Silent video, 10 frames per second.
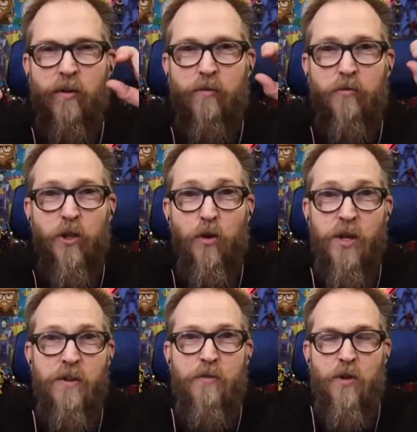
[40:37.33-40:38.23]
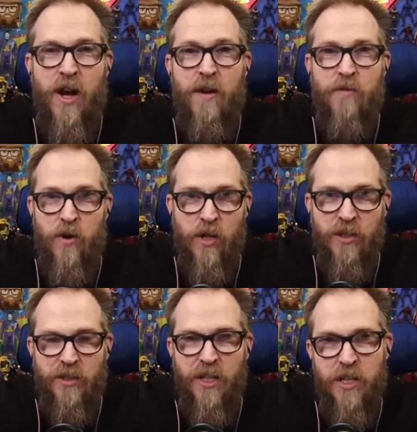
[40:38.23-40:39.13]
floating
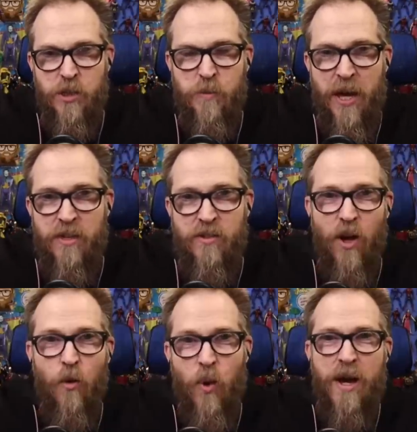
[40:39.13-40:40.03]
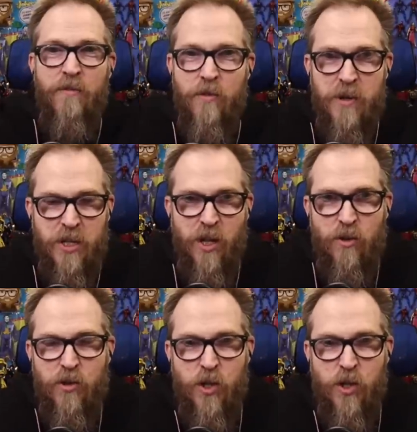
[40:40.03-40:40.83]
forever in space away from each other.